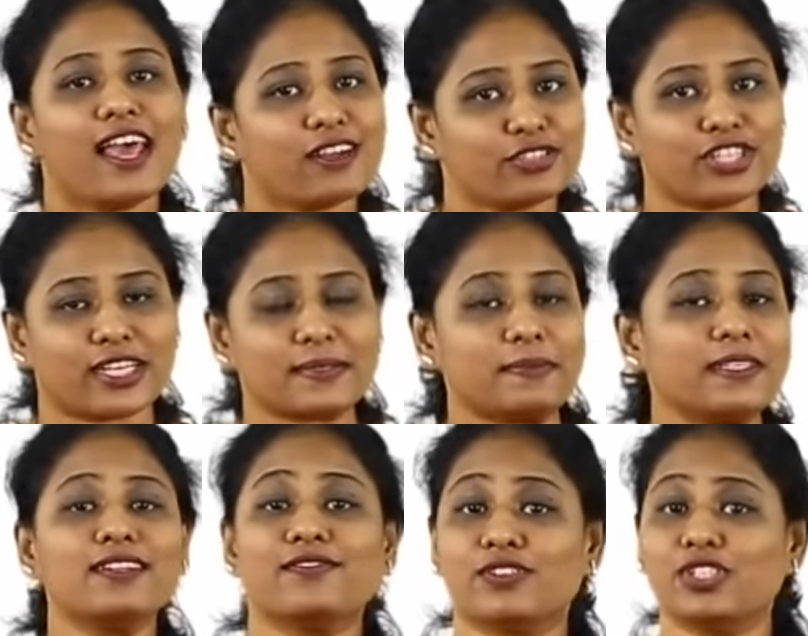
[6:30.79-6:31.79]
"Hello
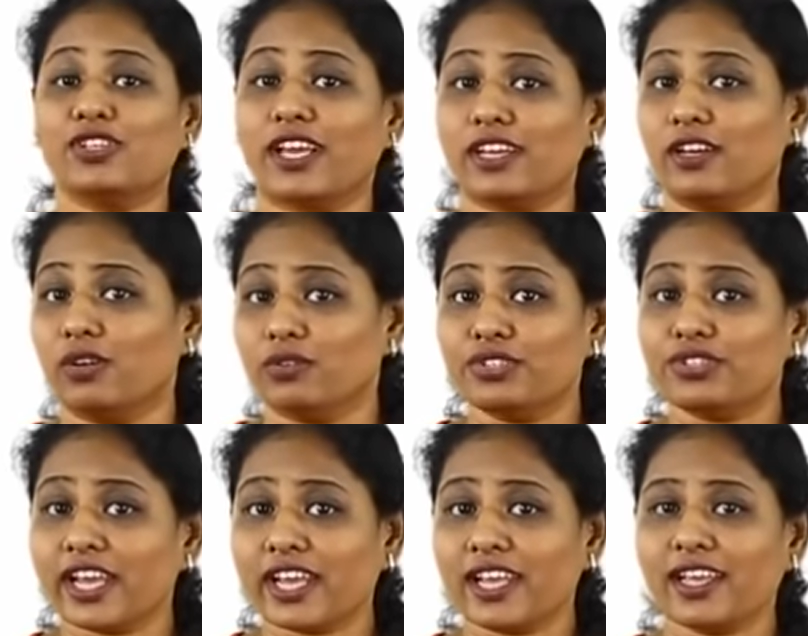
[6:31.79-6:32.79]
Jasmine, would you like a loan
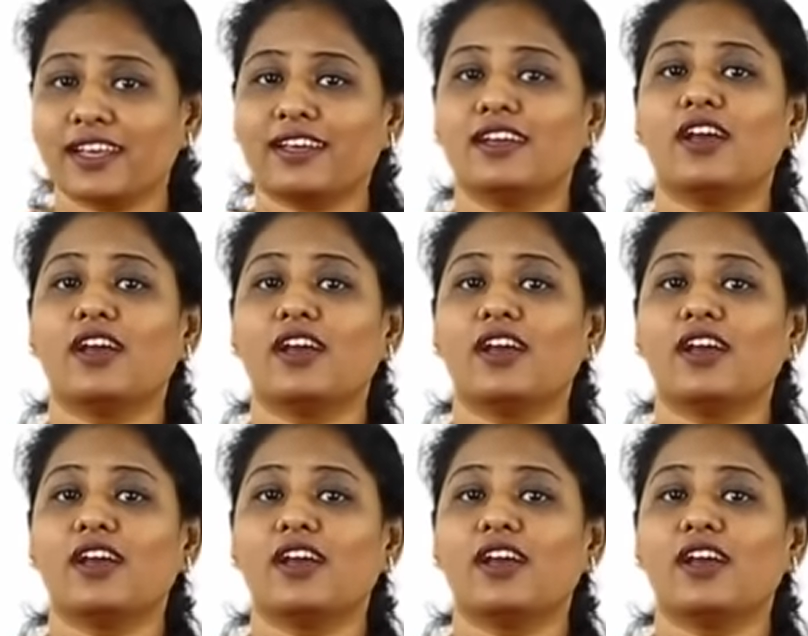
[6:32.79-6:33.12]
today?"